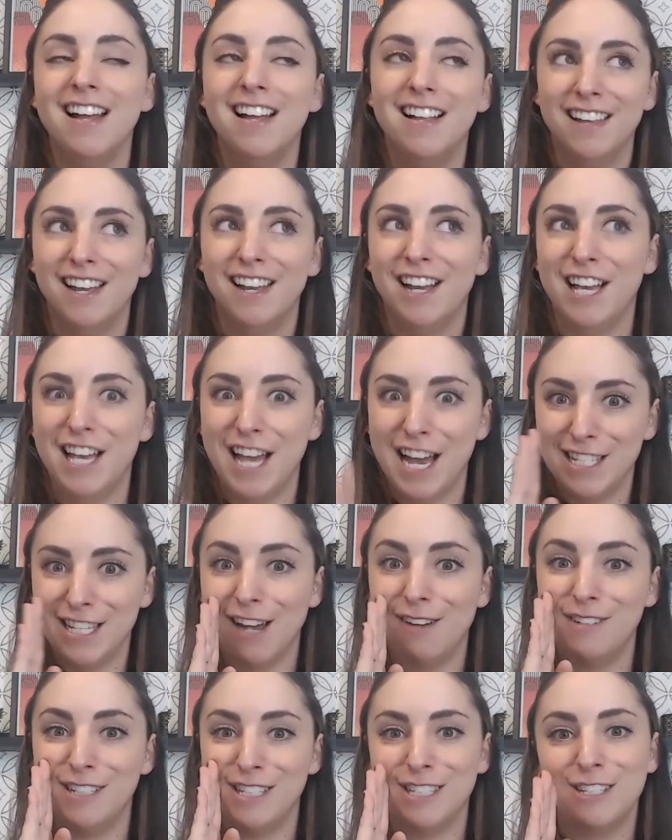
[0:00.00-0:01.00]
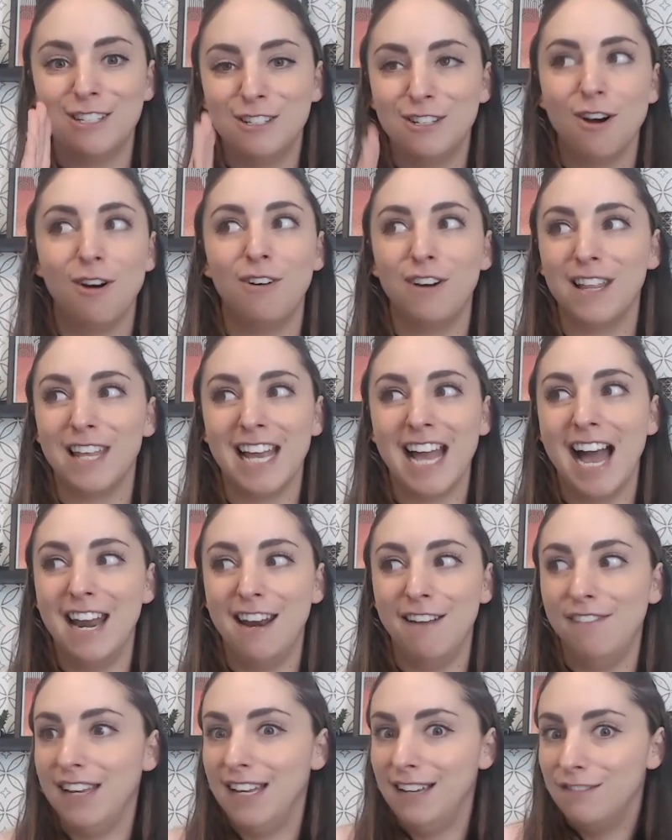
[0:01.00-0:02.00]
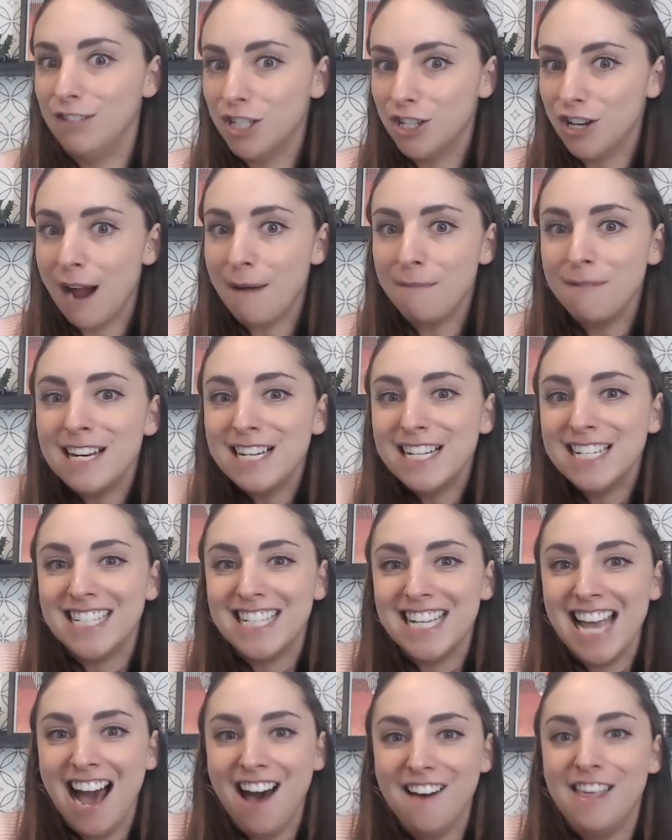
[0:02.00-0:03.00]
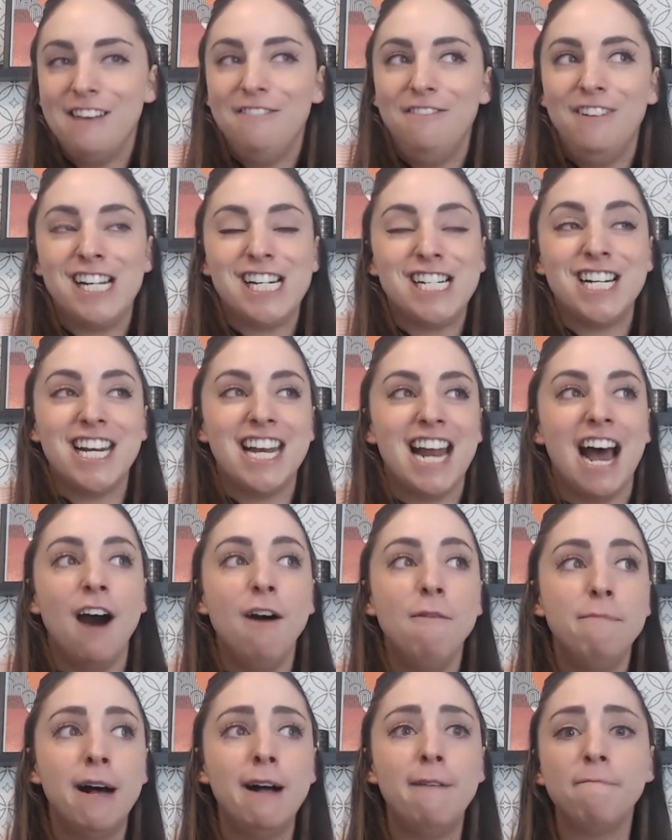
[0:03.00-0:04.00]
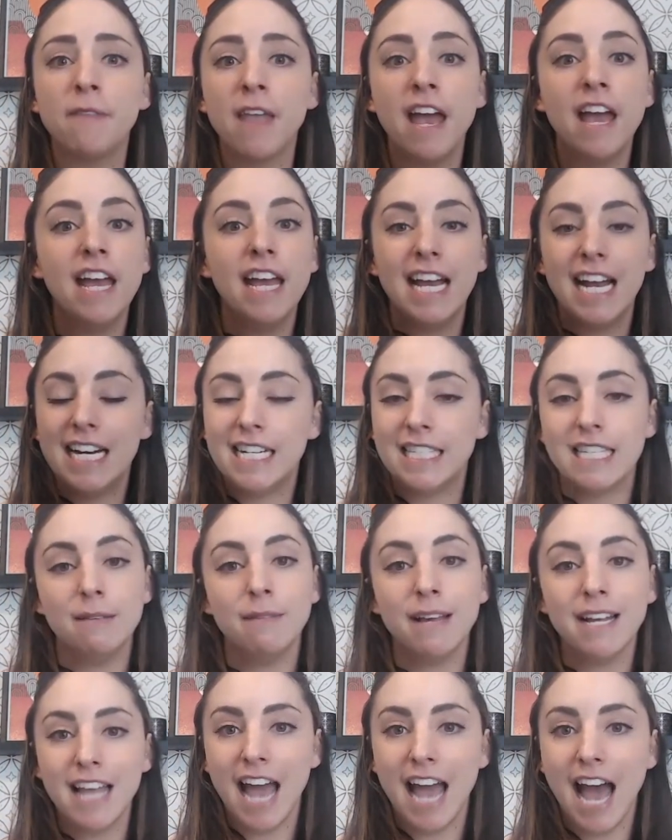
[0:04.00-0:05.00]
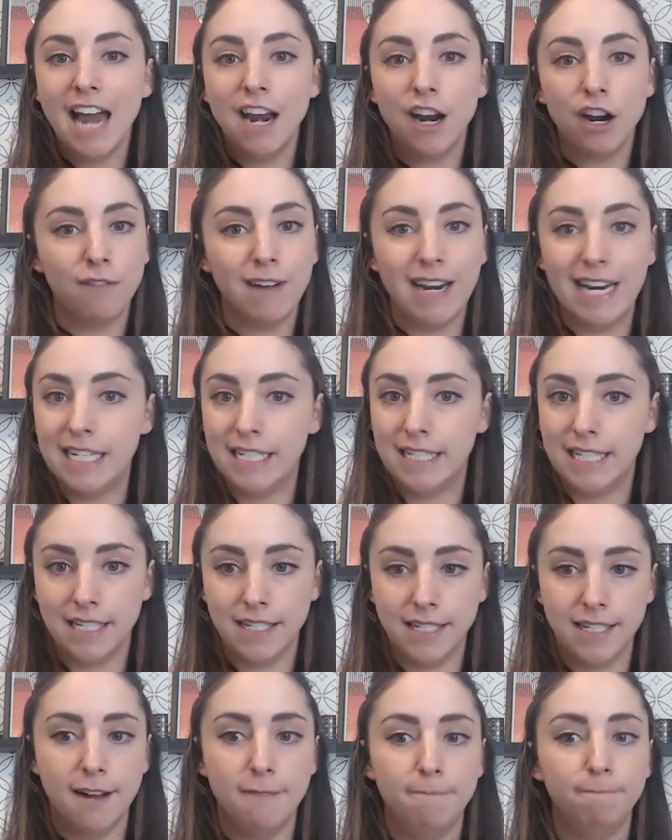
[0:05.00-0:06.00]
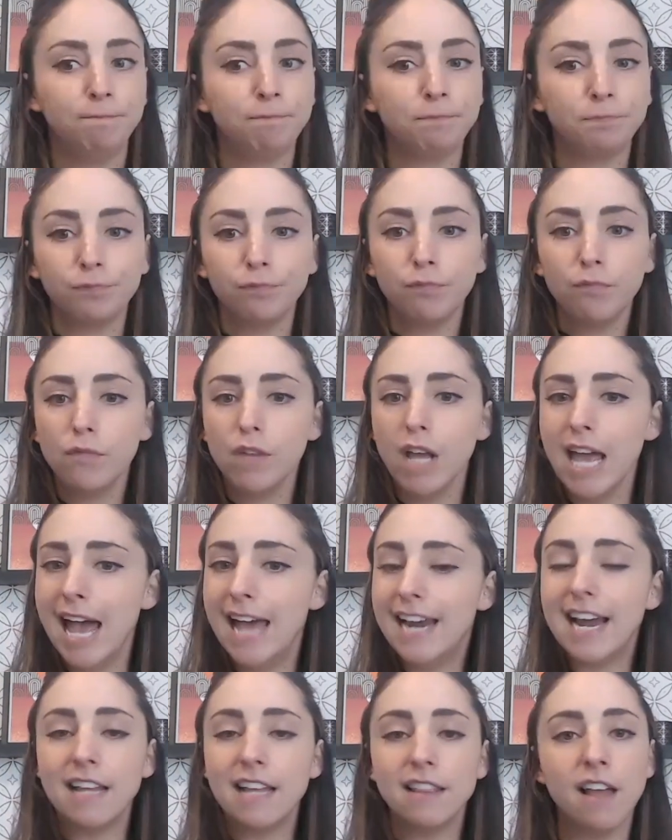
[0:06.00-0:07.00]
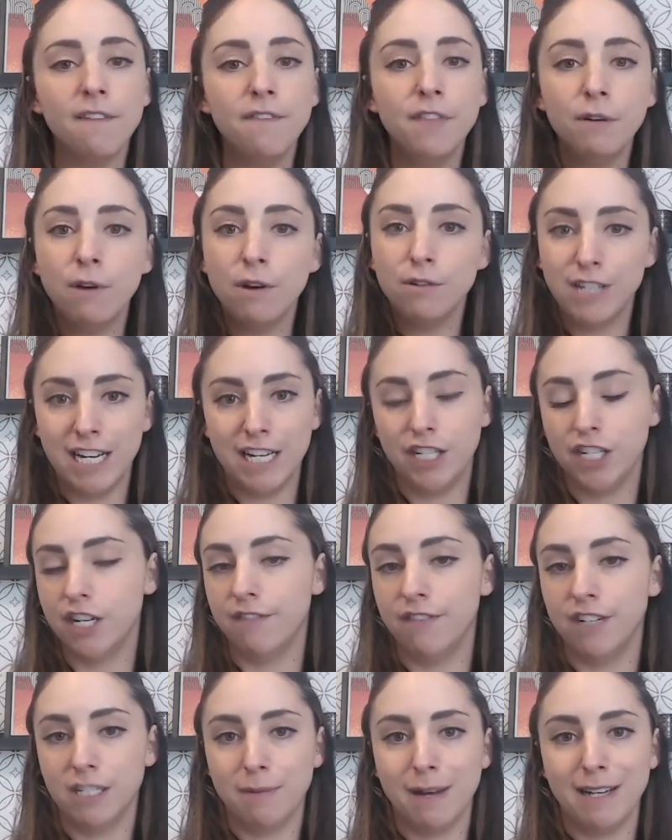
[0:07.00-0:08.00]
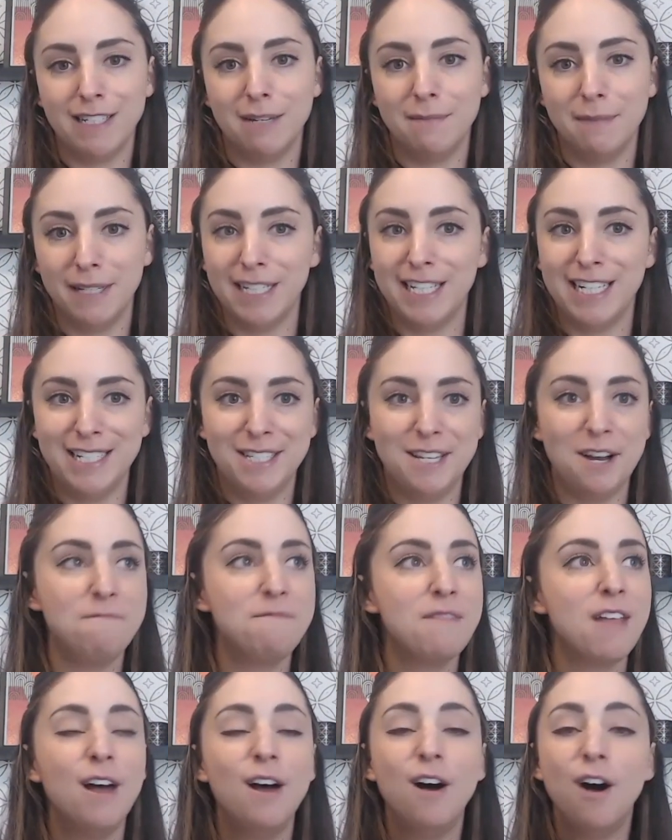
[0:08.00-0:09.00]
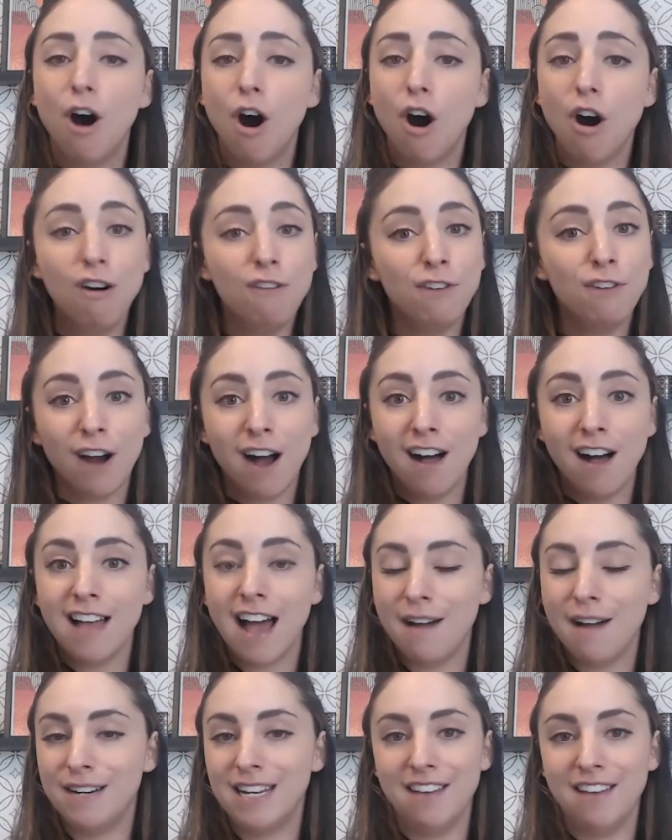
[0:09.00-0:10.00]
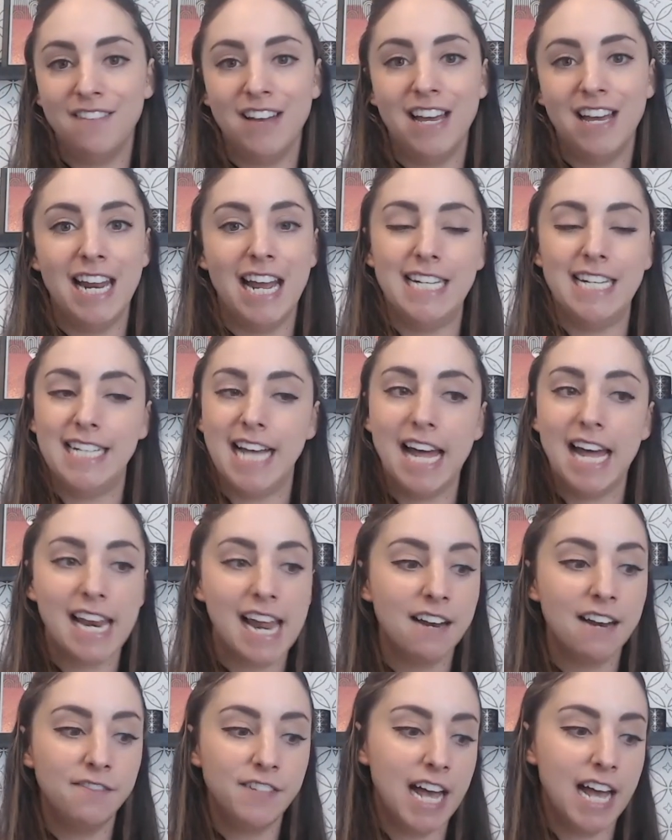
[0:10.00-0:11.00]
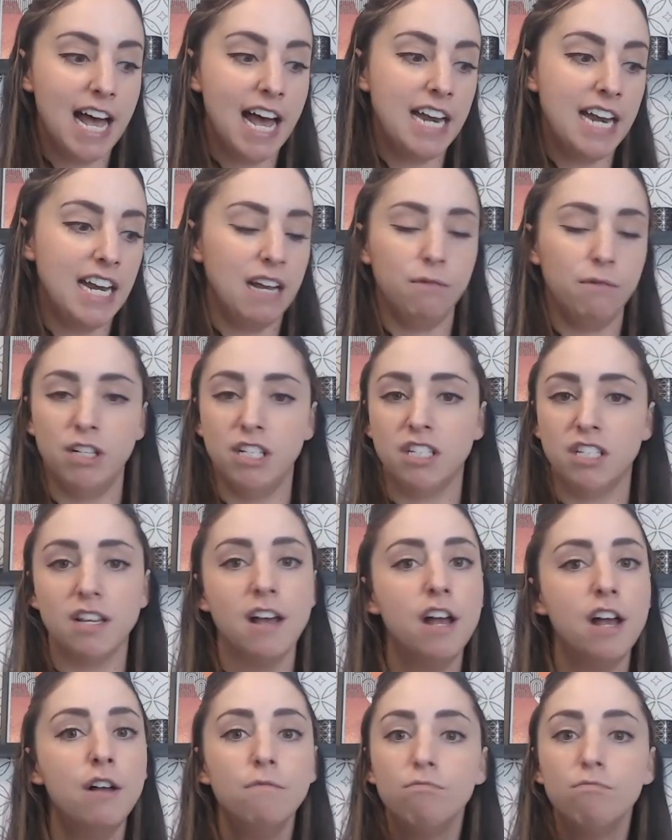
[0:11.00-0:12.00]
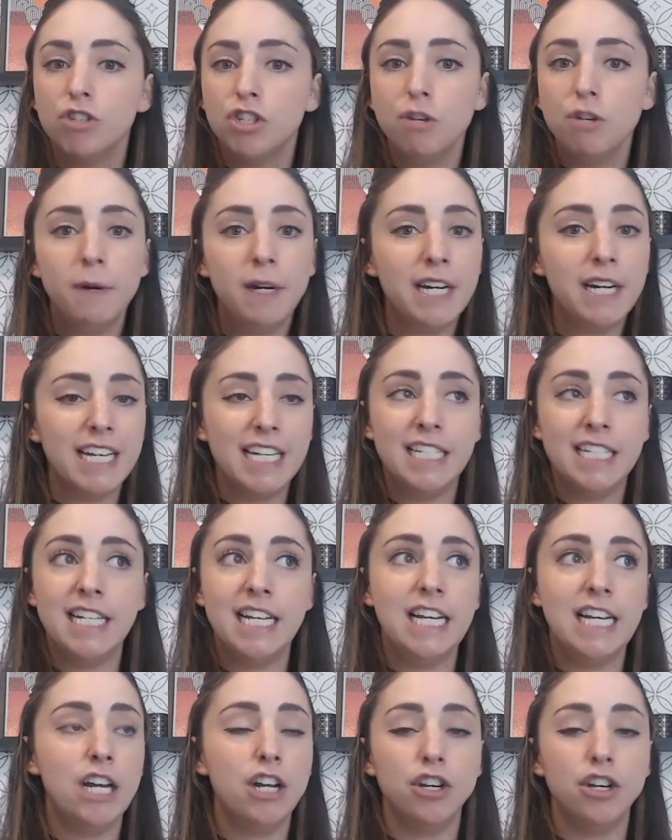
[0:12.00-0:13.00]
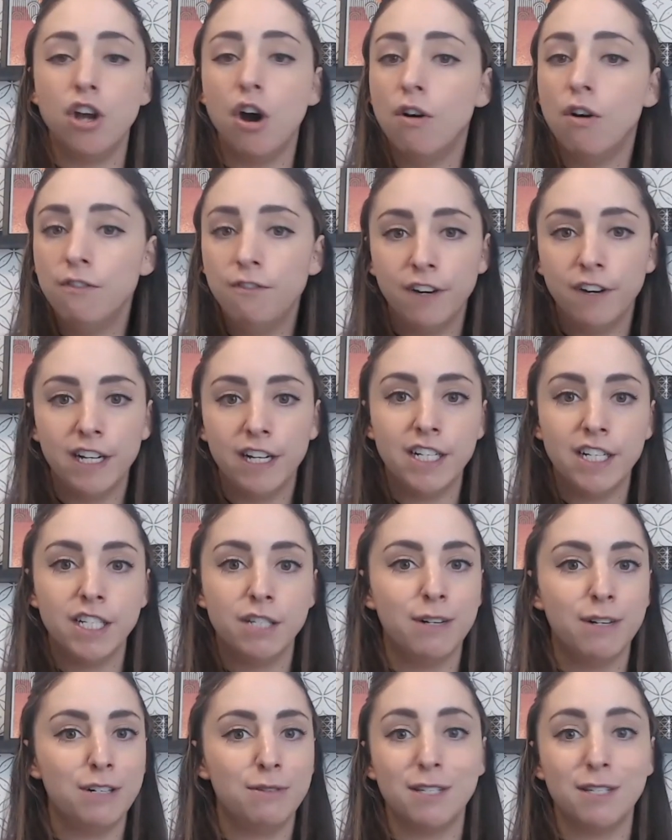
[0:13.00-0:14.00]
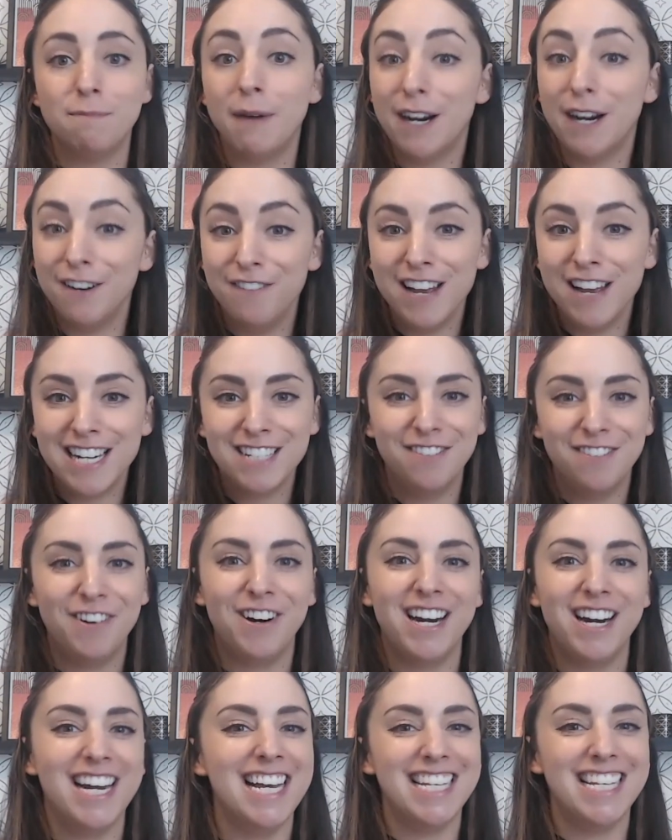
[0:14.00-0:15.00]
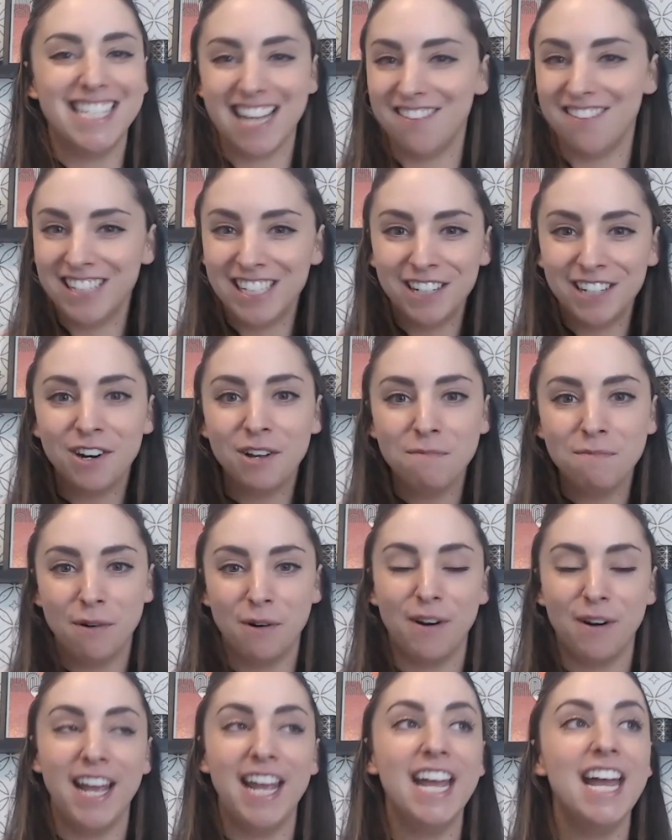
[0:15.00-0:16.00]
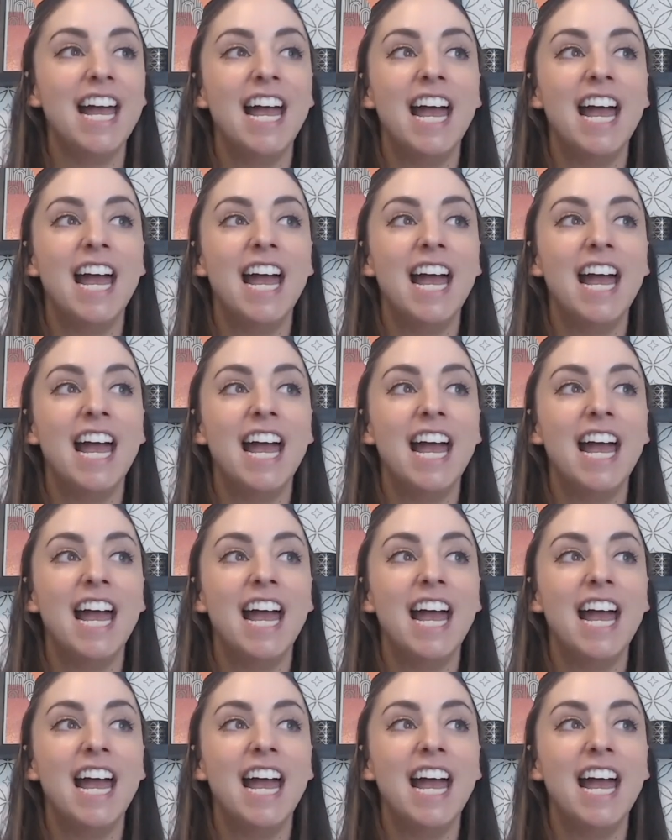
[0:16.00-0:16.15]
Like, yes, I was totally kind of eavesdropping to see how they figured it out, but it seemed like had a great system, and I love the rotation of responsibility. So overall, I would give it a 10 out of 10. It was super easy, no frills, which was perfect for a 7-year-old boy.